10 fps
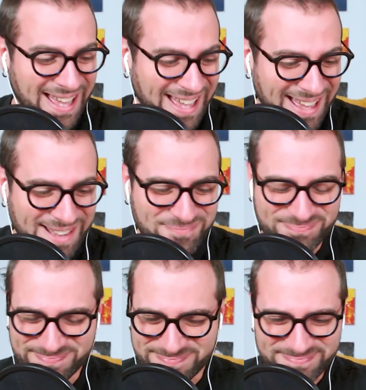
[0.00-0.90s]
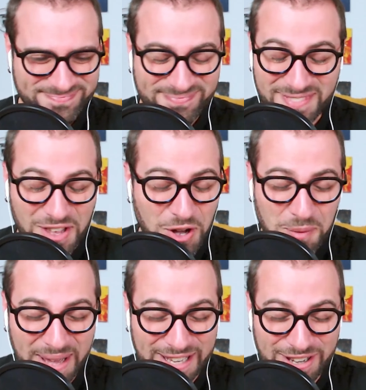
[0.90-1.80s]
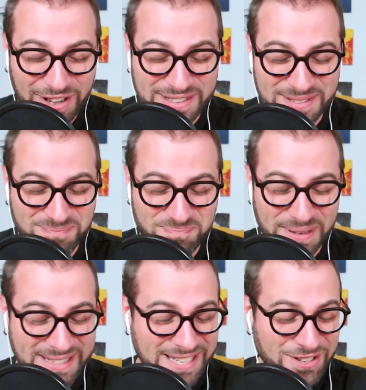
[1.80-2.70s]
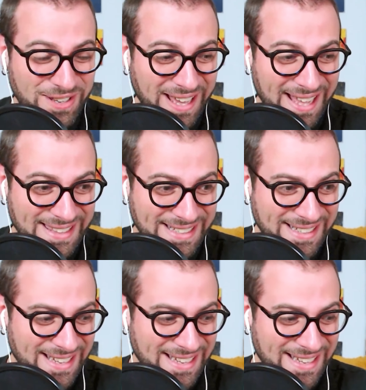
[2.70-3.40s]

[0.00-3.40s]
Ah! Oh my god, péter le crâne.